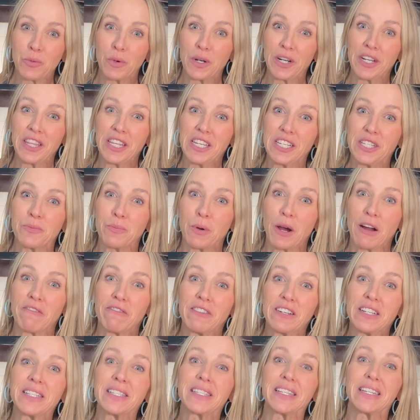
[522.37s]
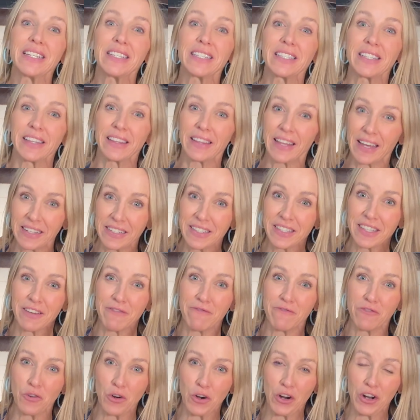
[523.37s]
one of these breakfasts is less
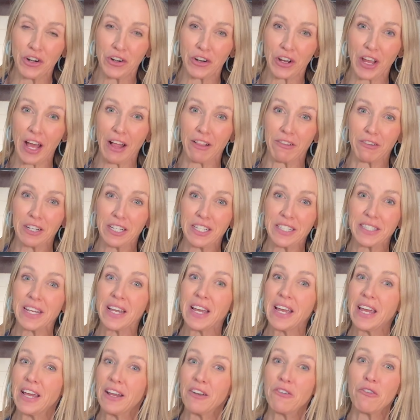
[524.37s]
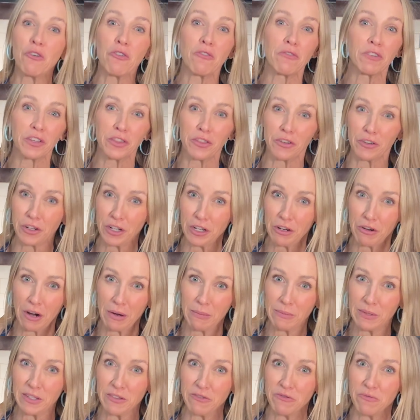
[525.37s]
than 400 calories and over 30
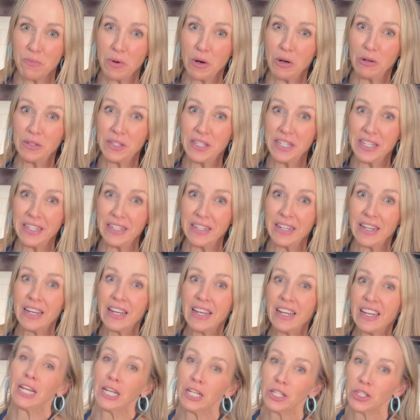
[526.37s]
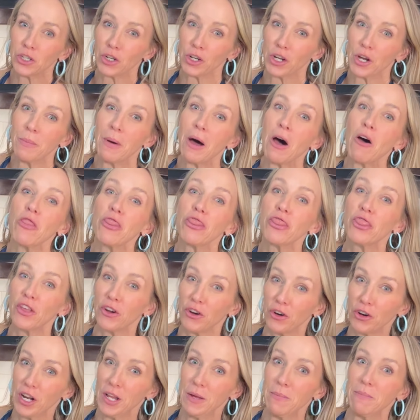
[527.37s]
grams of protein. It took about
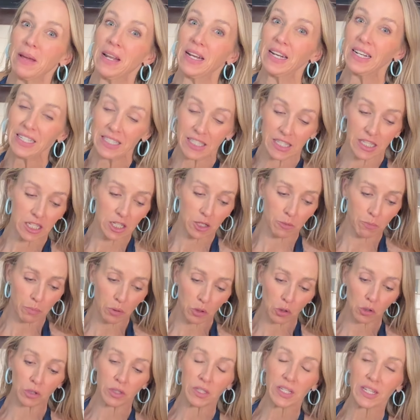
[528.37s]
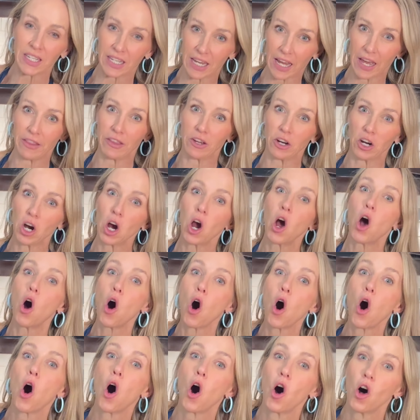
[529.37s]
30 minutes to pull together
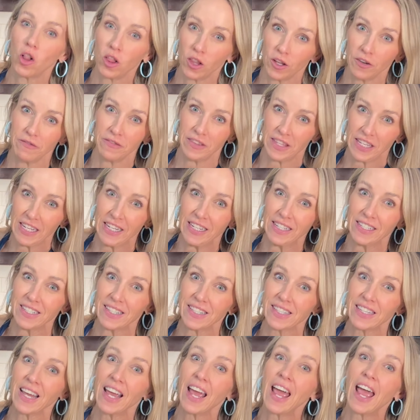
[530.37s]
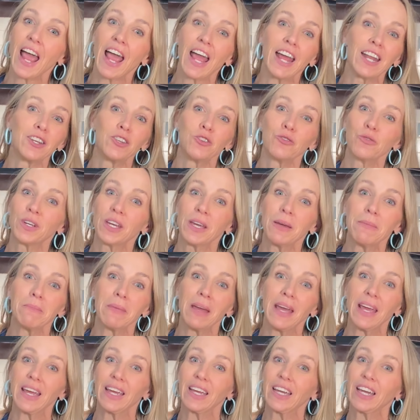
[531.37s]
all of these. And you can
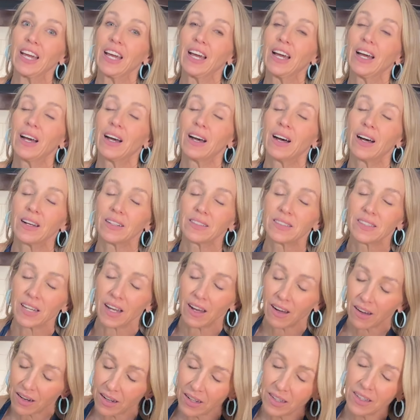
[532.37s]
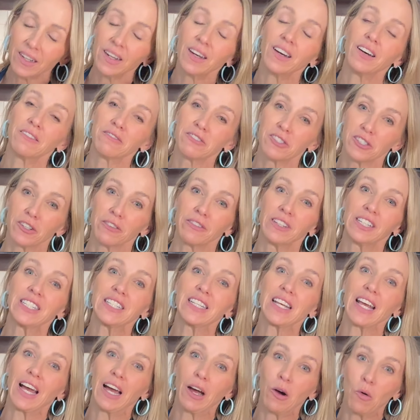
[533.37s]
make a ton of
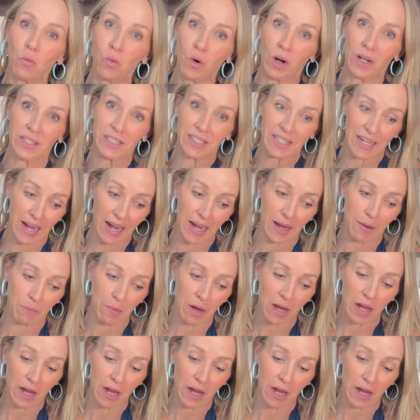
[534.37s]
servings at one time.